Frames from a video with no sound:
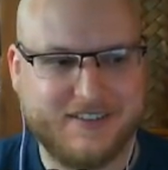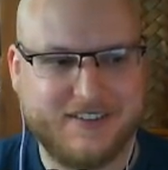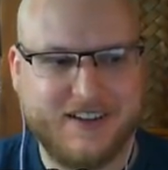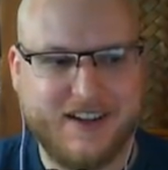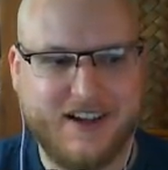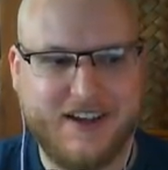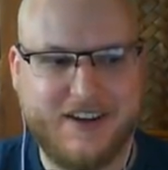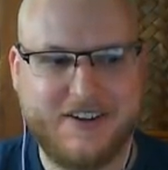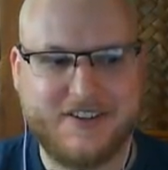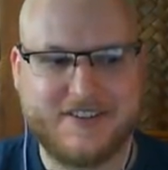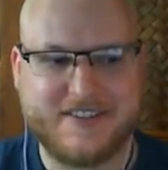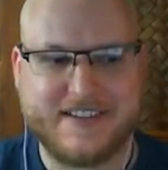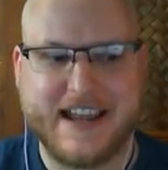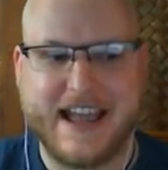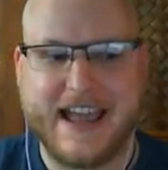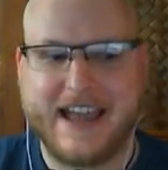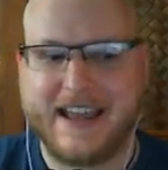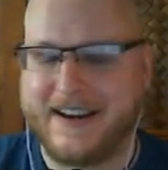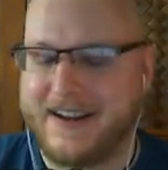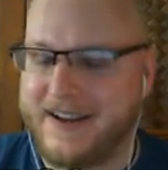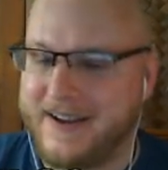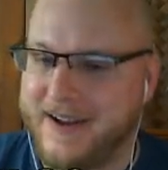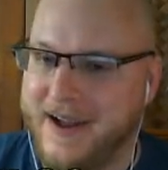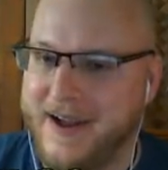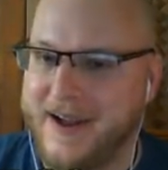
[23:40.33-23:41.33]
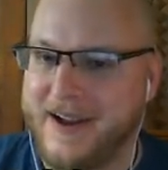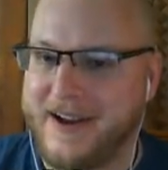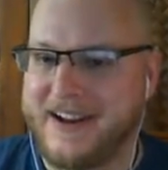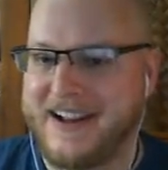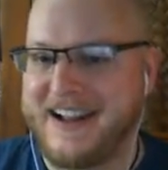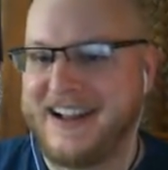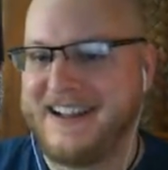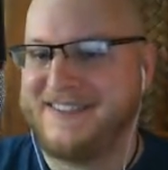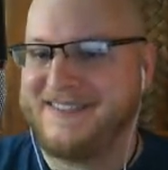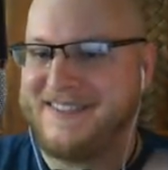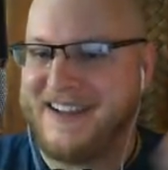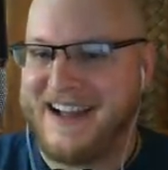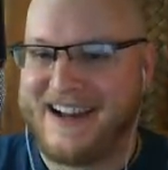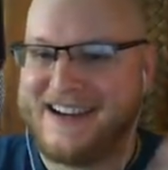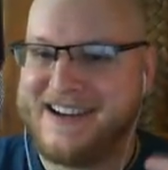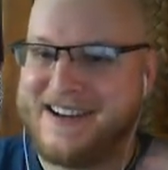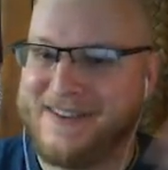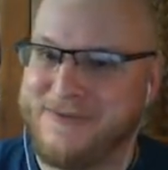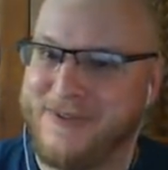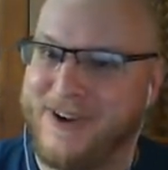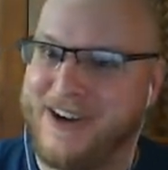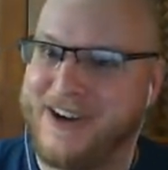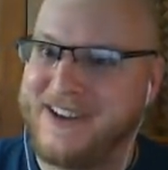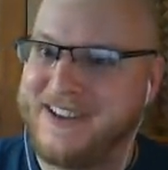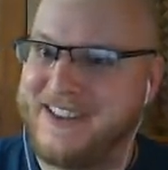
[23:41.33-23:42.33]
Understand. I
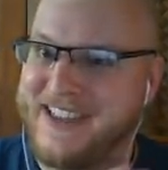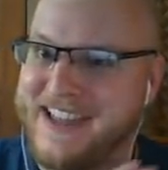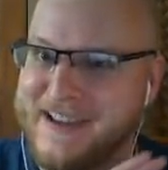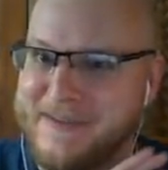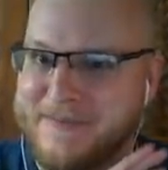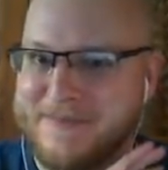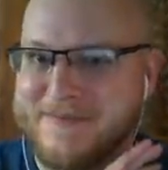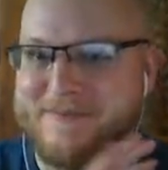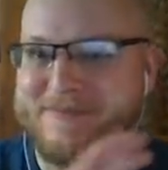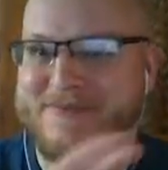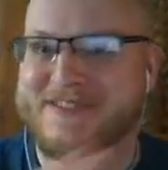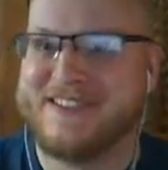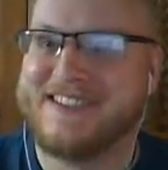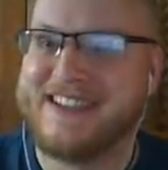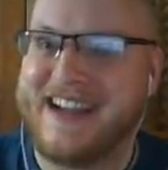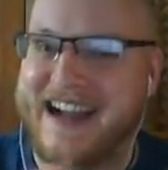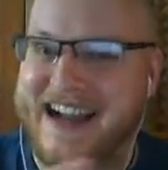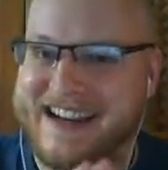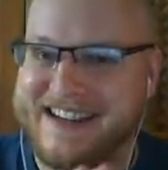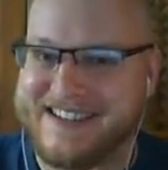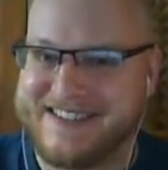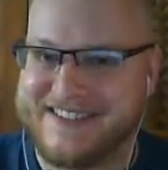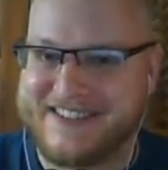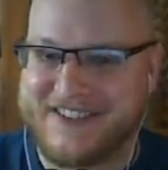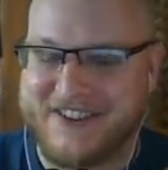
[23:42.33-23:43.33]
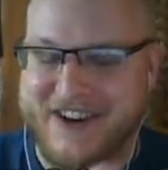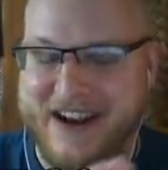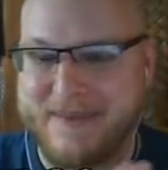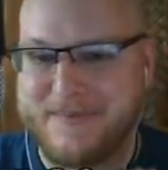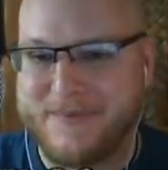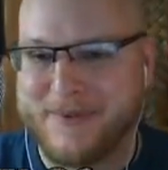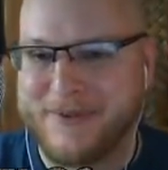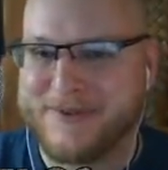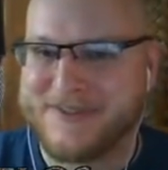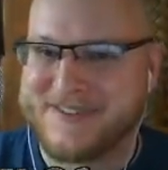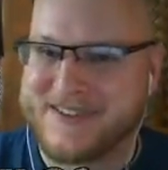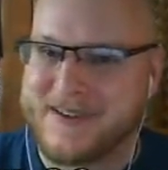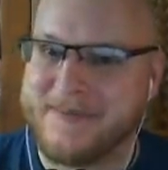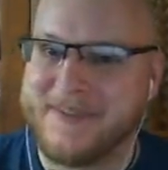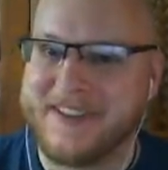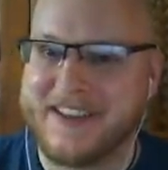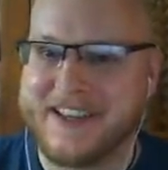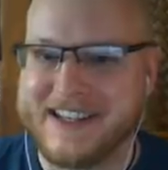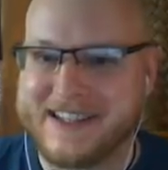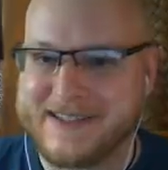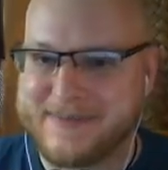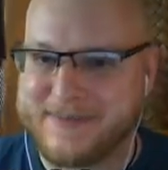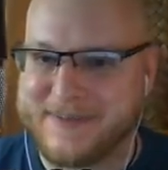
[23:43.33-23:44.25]
didn't want to like sidestripe you with some of these.